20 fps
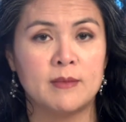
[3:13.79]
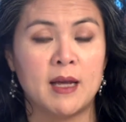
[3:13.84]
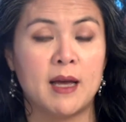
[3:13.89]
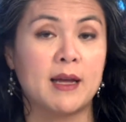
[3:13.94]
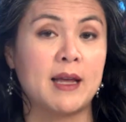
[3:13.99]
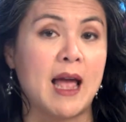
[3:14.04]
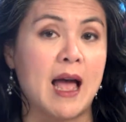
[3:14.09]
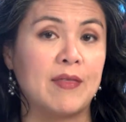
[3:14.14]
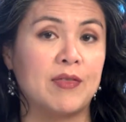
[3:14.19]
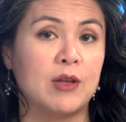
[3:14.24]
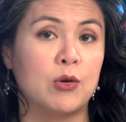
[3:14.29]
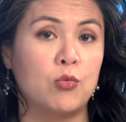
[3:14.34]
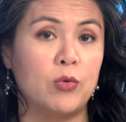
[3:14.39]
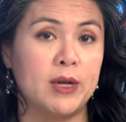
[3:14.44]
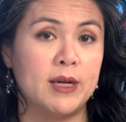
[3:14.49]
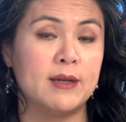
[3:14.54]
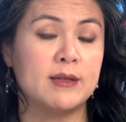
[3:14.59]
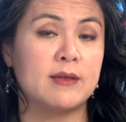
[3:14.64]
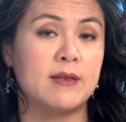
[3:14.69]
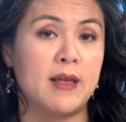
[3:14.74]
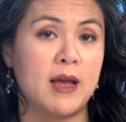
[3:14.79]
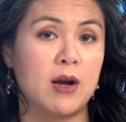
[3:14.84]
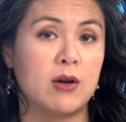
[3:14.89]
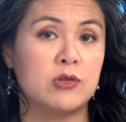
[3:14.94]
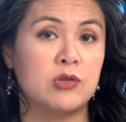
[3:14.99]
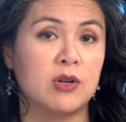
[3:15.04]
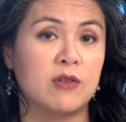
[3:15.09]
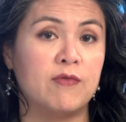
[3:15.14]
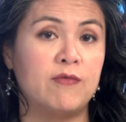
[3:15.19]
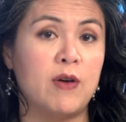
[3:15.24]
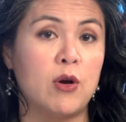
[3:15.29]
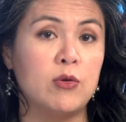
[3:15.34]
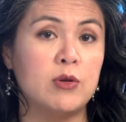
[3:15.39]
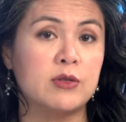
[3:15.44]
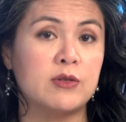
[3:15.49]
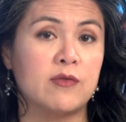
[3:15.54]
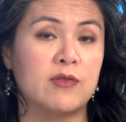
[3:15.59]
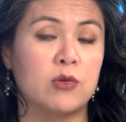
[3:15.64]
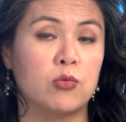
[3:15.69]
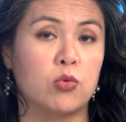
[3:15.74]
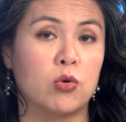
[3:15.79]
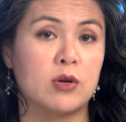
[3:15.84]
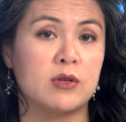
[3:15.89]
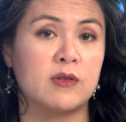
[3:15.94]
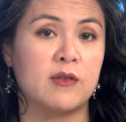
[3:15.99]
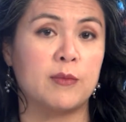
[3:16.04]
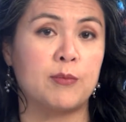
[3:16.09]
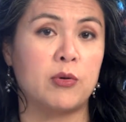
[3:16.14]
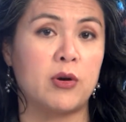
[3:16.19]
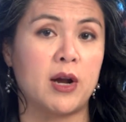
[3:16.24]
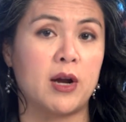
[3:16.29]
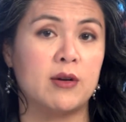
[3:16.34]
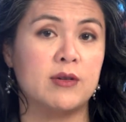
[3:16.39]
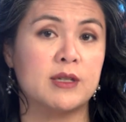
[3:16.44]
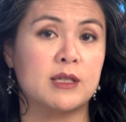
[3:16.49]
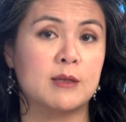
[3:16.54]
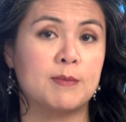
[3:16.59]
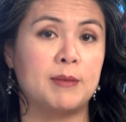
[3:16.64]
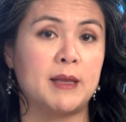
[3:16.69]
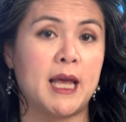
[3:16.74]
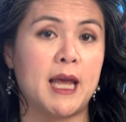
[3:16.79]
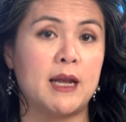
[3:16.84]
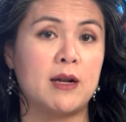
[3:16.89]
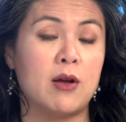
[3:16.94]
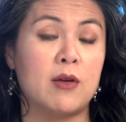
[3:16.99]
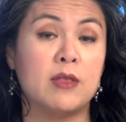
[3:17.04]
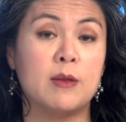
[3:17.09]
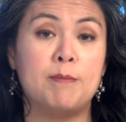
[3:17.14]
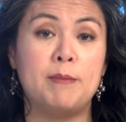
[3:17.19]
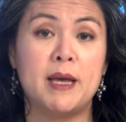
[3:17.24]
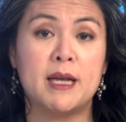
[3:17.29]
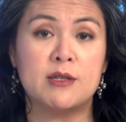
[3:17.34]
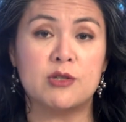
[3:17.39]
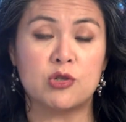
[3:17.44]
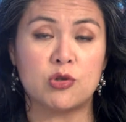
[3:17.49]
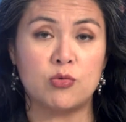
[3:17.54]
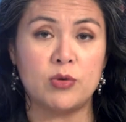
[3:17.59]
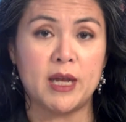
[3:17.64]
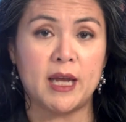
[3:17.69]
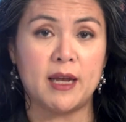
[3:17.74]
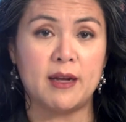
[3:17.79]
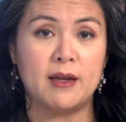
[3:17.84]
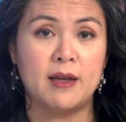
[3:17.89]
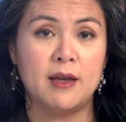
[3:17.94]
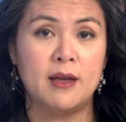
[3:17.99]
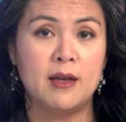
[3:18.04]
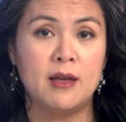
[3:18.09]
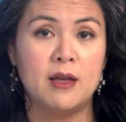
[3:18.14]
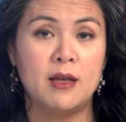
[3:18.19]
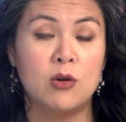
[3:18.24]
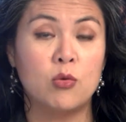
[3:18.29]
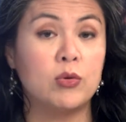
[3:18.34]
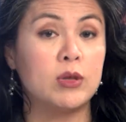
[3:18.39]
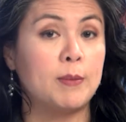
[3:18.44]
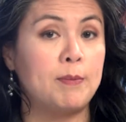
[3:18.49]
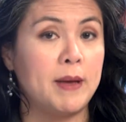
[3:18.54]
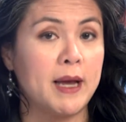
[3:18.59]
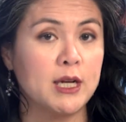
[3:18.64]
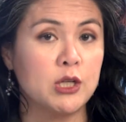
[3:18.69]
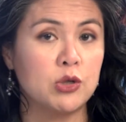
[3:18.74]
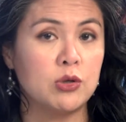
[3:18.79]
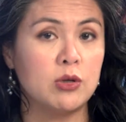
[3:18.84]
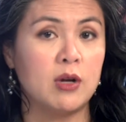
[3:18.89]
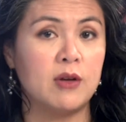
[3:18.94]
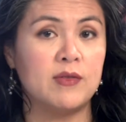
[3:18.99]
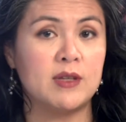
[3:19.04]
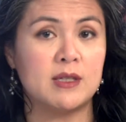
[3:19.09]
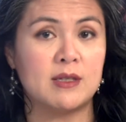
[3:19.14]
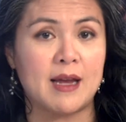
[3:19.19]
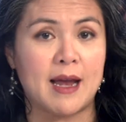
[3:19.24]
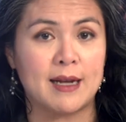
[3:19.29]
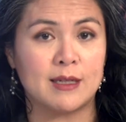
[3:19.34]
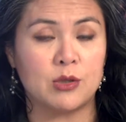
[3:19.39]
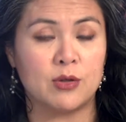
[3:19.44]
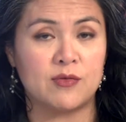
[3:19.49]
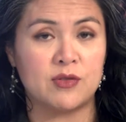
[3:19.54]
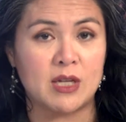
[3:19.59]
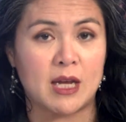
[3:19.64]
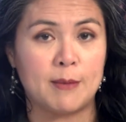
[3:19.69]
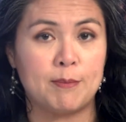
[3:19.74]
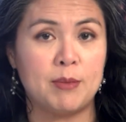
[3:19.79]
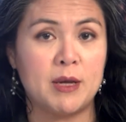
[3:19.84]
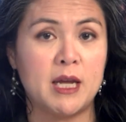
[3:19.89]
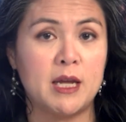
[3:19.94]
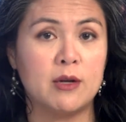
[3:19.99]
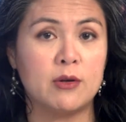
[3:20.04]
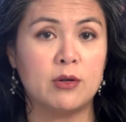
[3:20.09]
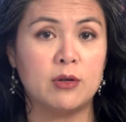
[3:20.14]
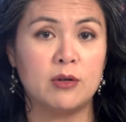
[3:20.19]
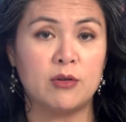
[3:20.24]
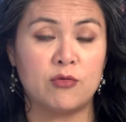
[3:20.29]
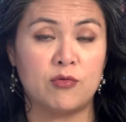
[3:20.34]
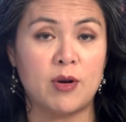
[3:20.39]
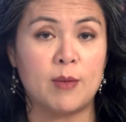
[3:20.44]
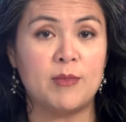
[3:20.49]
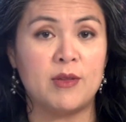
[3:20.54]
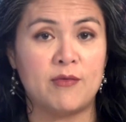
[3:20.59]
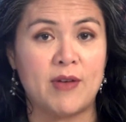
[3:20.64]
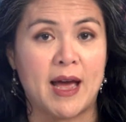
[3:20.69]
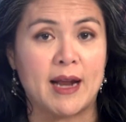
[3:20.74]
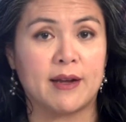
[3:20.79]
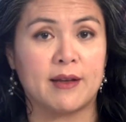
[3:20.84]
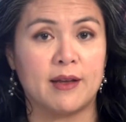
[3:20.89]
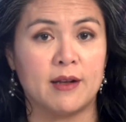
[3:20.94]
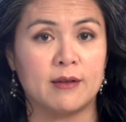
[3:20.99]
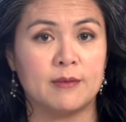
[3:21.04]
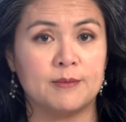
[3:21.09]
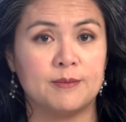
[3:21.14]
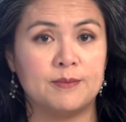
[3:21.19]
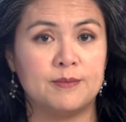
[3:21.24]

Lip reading: A Catholic witness there took photos of the words of the prayer displayed on the big screen with a picture of the statue of St. Peter from the Vatican.